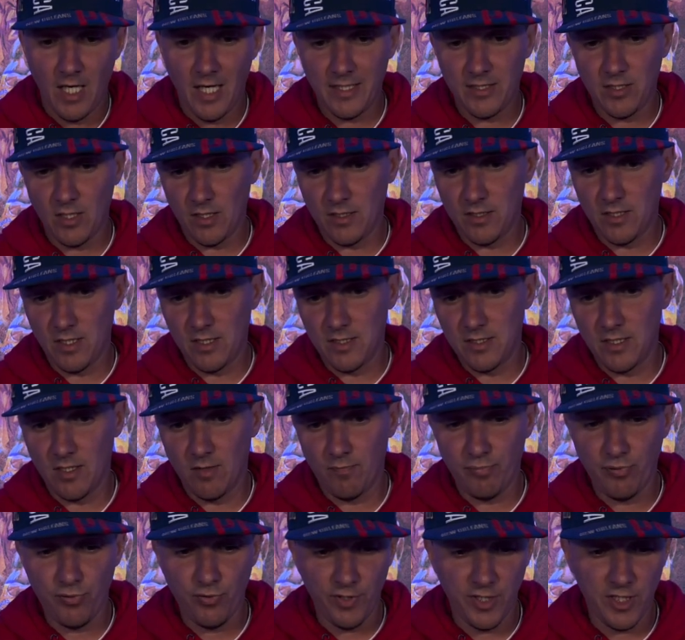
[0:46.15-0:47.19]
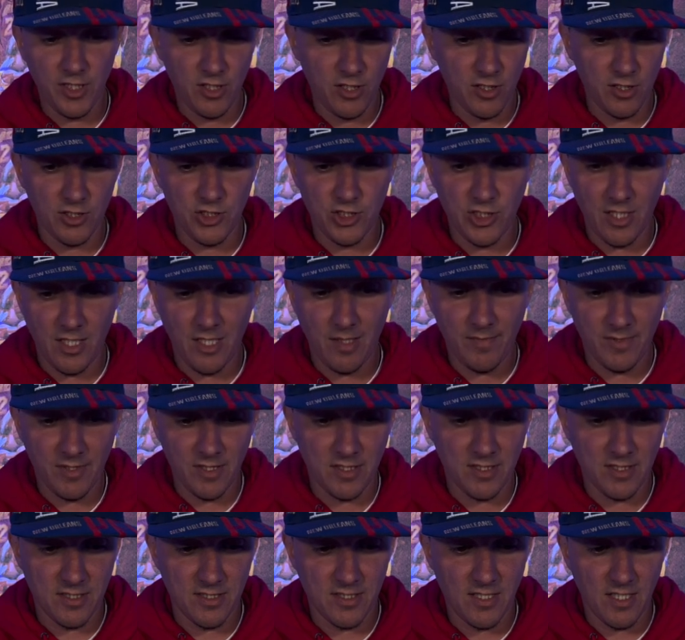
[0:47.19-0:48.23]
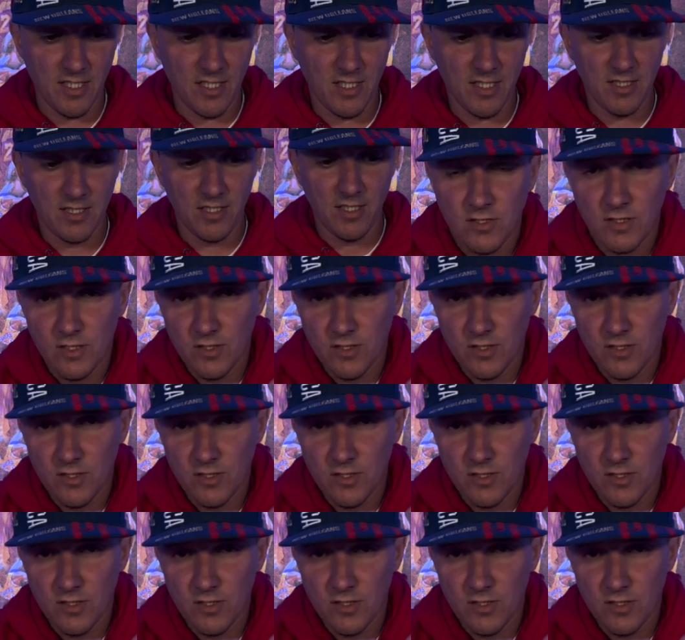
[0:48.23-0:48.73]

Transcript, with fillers: I thought they did a pretty good job on the design.